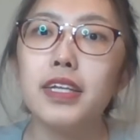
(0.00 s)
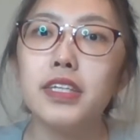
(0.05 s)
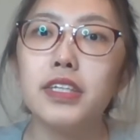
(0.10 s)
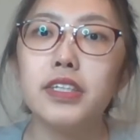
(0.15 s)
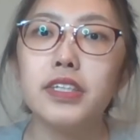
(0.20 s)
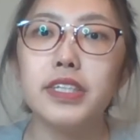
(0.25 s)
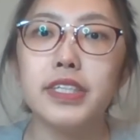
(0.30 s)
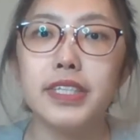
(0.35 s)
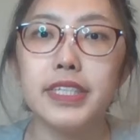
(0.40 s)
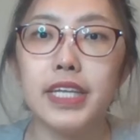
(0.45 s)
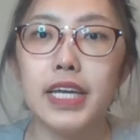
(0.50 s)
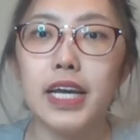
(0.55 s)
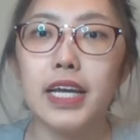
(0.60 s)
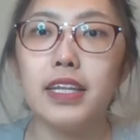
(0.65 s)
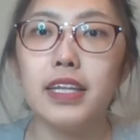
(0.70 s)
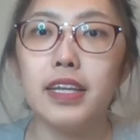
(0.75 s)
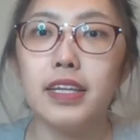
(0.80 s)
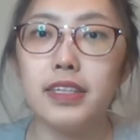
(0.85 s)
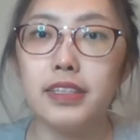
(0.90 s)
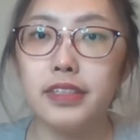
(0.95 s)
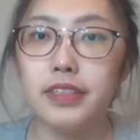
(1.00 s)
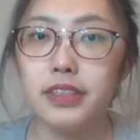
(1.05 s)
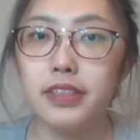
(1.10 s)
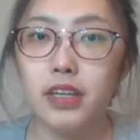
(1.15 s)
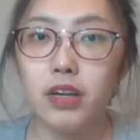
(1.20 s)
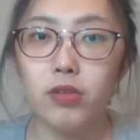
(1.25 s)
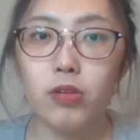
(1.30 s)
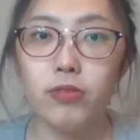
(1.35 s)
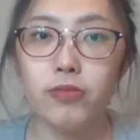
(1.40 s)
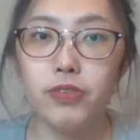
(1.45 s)
She said, "This is
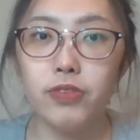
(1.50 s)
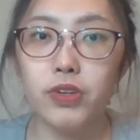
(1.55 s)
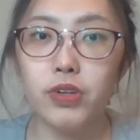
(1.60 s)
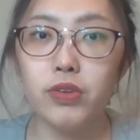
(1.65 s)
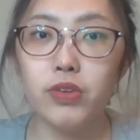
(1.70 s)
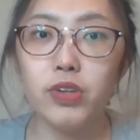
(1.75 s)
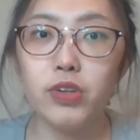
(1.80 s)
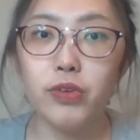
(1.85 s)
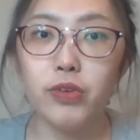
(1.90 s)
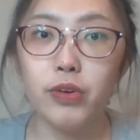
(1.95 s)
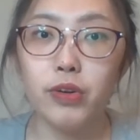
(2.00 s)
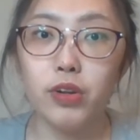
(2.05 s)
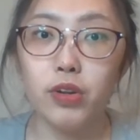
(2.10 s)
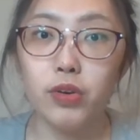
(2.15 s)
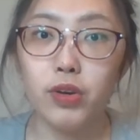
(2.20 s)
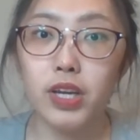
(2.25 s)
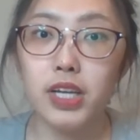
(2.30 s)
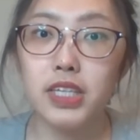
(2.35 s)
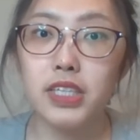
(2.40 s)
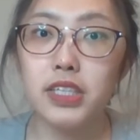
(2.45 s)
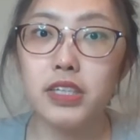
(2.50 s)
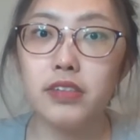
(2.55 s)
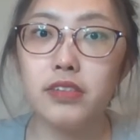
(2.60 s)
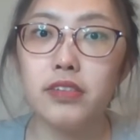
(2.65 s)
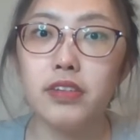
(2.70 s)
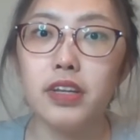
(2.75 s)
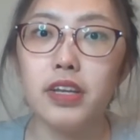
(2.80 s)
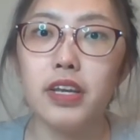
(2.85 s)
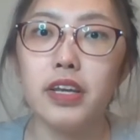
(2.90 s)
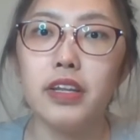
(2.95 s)
our favorite
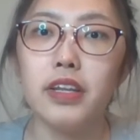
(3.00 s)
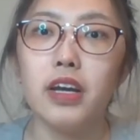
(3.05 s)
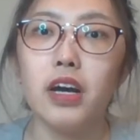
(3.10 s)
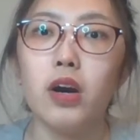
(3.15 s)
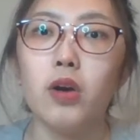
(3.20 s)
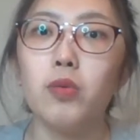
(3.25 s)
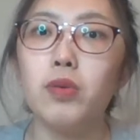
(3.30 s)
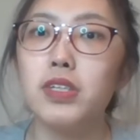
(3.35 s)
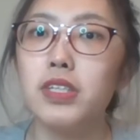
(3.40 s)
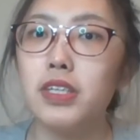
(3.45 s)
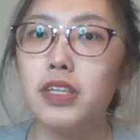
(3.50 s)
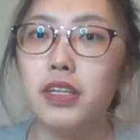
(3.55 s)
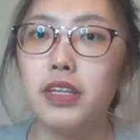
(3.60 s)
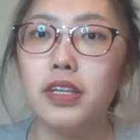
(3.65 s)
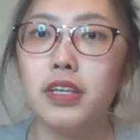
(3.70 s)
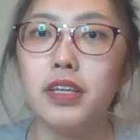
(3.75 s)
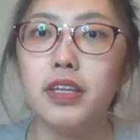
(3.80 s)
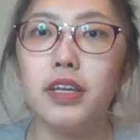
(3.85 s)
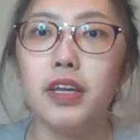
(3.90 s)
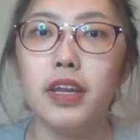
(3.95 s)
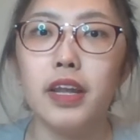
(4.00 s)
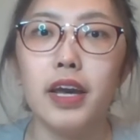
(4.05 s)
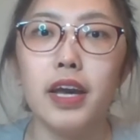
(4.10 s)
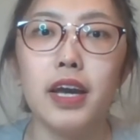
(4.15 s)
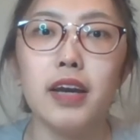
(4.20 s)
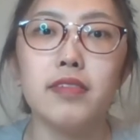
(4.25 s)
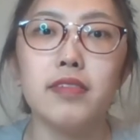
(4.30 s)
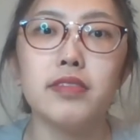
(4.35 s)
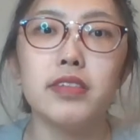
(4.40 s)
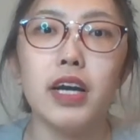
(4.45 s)
location and always clean and
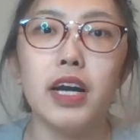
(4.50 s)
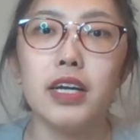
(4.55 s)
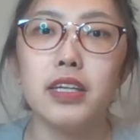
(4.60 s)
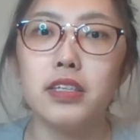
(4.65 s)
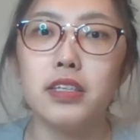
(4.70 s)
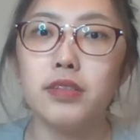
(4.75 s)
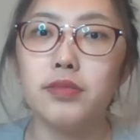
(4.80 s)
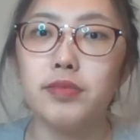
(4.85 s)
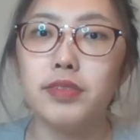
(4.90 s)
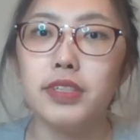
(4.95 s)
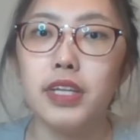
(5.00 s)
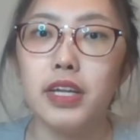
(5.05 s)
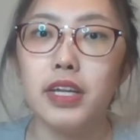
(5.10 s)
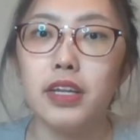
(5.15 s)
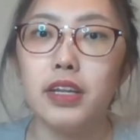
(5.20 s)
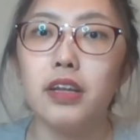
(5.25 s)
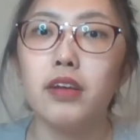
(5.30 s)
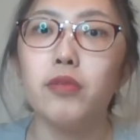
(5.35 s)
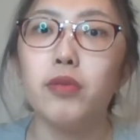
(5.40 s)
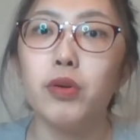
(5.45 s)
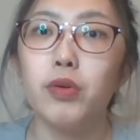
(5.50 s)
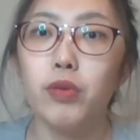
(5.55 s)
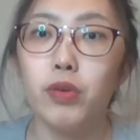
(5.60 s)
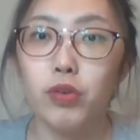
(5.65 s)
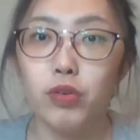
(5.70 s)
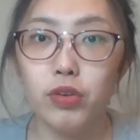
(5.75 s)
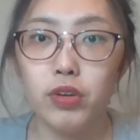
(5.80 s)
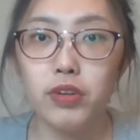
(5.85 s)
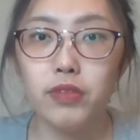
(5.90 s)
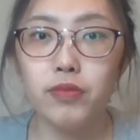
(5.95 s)
have the items that we were
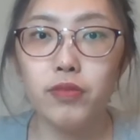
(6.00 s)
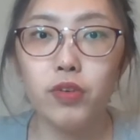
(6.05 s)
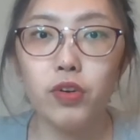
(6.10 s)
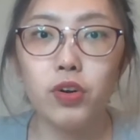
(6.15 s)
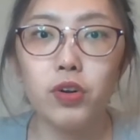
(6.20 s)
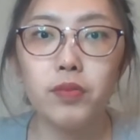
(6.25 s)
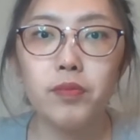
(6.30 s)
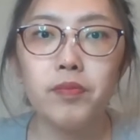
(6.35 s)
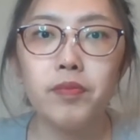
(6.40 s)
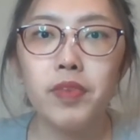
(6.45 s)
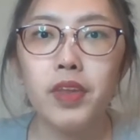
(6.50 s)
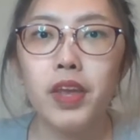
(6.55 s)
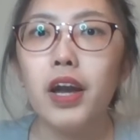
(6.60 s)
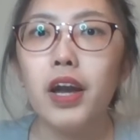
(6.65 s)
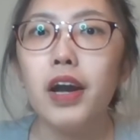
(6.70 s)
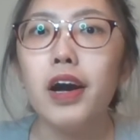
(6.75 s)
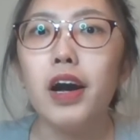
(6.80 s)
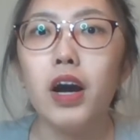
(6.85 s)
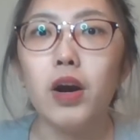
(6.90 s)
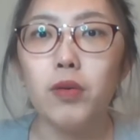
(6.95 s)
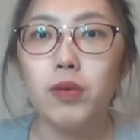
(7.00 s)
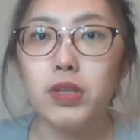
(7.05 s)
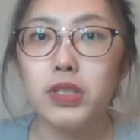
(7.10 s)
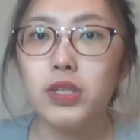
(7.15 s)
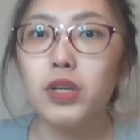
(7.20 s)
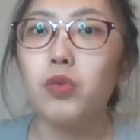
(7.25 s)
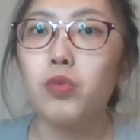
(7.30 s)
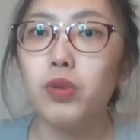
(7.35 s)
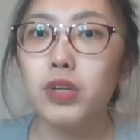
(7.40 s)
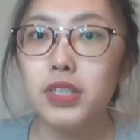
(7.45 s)
looking for. Always
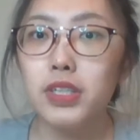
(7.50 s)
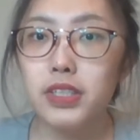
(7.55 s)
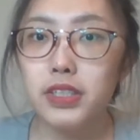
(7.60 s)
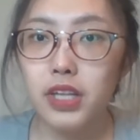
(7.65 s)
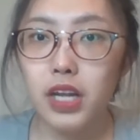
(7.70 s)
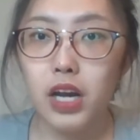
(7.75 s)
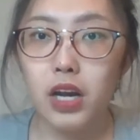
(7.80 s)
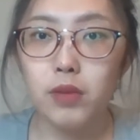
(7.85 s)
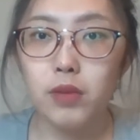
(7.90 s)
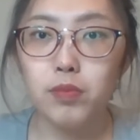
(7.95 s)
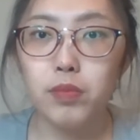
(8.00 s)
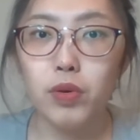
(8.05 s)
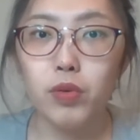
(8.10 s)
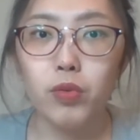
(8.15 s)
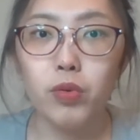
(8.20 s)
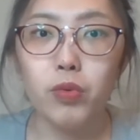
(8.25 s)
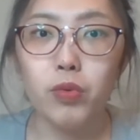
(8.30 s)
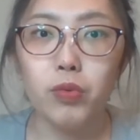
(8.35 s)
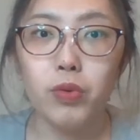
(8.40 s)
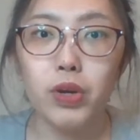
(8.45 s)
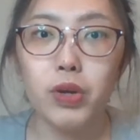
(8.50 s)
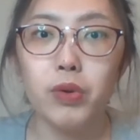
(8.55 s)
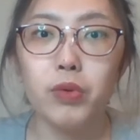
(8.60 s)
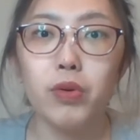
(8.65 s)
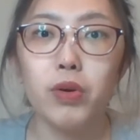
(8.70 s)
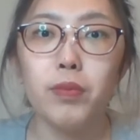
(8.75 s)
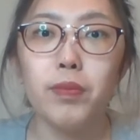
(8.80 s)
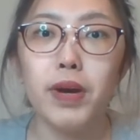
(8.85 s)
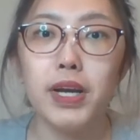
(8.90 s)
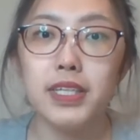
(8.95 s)
a great stop when we
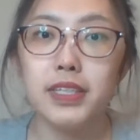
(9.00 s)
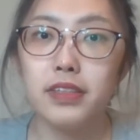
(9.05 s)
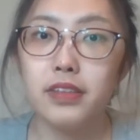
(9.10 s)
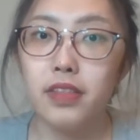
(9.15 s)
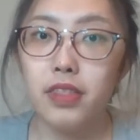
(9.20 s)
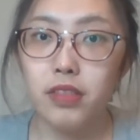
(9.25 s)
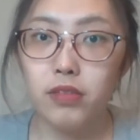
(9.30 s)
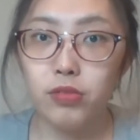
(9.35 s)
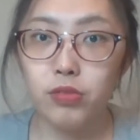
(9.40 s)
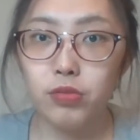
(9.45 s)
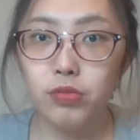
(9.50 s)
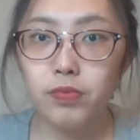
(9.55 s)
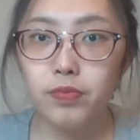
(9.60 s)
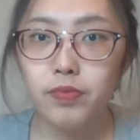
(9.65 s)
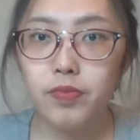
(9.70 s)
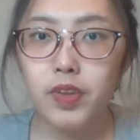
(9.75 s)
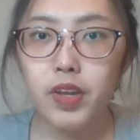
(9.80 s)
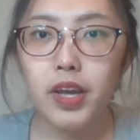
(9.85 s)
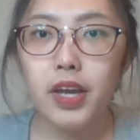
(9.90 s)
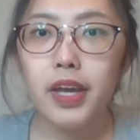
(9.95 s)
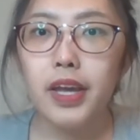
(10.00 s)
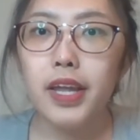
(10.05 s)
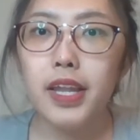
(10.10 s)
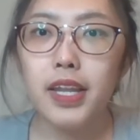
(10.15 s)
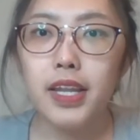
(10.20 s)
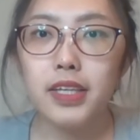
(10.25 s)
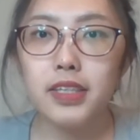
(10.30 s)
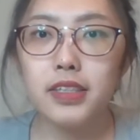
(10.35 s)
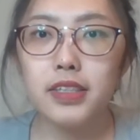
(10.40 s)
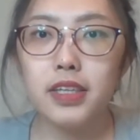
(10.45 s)
were passing through.
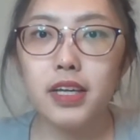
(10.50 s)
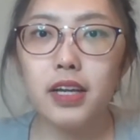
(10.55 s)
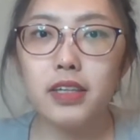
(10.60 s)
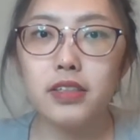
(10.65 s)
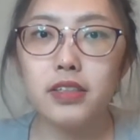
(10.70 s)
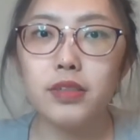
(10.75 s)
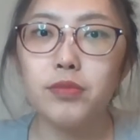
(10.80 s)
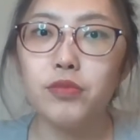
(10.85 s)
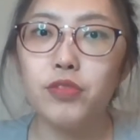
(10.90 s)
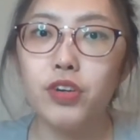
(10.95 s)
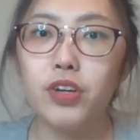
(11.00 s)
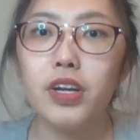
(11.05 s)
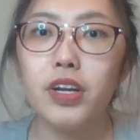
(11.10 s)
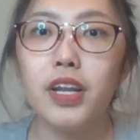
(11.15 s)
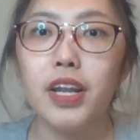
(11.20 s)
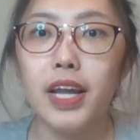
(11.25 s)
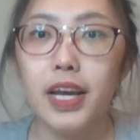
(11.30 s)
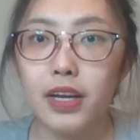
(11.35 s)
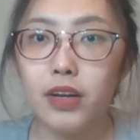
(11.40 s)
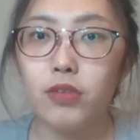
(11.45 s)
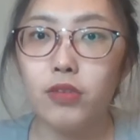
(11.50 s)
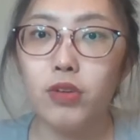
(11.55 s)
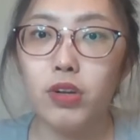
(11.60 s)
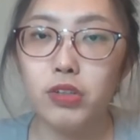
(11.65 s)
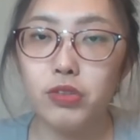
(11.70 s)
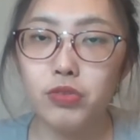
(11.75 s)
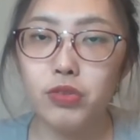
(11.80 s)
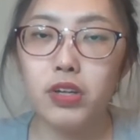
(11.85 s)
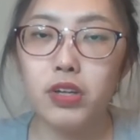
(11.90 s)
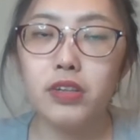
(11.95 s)
This customer really like a
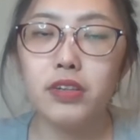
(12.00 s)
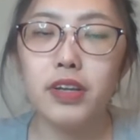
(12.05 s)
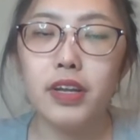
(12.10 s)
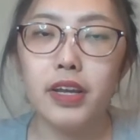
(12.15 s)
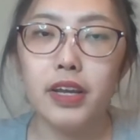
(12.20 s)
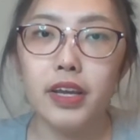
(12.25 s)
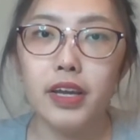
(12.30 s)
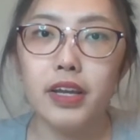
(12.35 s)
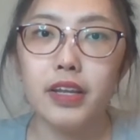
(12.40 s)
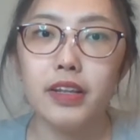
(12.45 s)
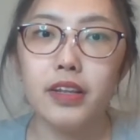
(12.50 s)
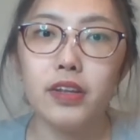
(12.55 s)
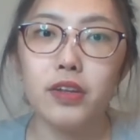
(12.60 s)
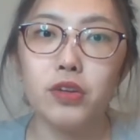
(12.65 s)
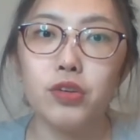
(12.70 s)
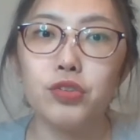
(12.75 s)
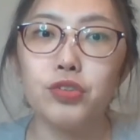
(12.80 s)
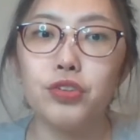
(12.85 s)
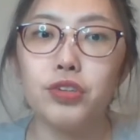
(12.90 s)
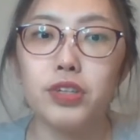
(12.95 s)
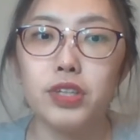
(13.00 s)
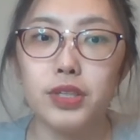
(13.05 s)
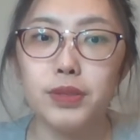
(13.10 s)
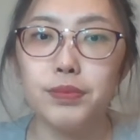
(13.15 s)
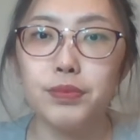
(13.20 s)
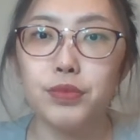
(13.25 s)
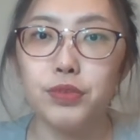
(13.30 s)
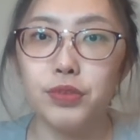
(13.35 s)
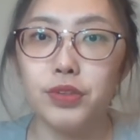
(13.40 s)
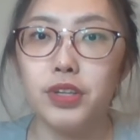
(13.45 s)
restaurant and you should
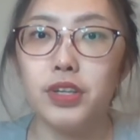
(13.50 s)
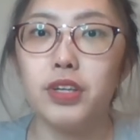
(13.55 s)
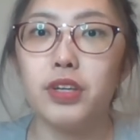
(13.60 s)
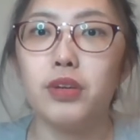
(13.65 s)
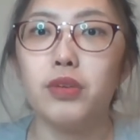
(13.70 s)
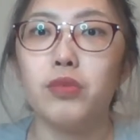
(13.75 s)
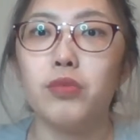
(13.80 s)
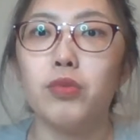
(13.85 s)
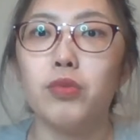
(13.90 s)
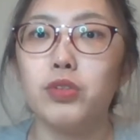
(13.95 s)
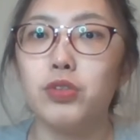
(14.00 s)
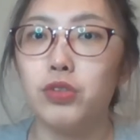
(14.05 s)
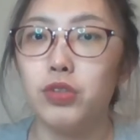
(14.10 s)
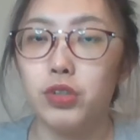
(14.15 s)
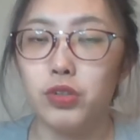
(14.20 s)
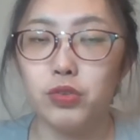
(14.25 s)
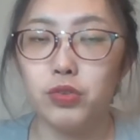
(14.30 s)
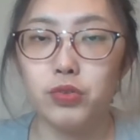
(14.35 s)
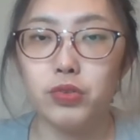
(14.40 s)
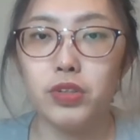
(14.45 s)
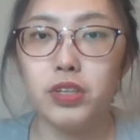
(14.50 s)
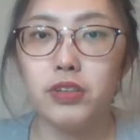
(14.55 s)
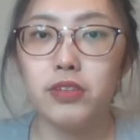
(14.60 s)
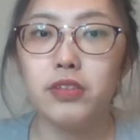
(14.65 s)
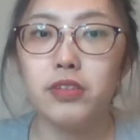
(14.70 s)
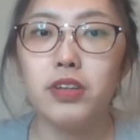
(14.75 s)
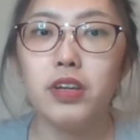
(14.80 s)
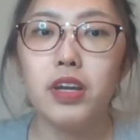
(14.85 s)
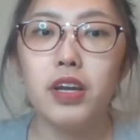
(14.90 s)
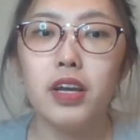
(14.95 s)
keep doing what you're
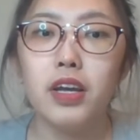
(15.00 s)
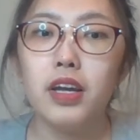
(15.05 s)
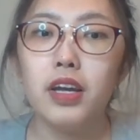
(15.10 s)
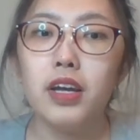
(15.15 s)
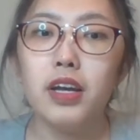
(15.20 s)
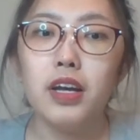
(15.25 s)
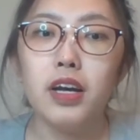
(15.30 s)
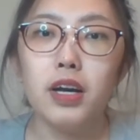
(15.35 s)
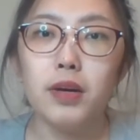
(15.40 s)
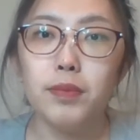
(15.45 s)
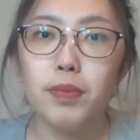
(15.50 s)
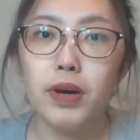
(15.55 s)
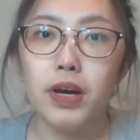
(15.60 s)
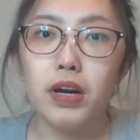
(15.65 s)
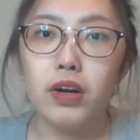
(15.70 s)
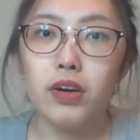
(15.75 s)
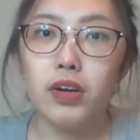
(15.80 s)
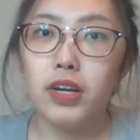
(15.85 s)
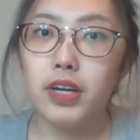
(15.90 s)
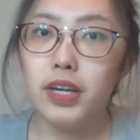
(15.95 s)
doing about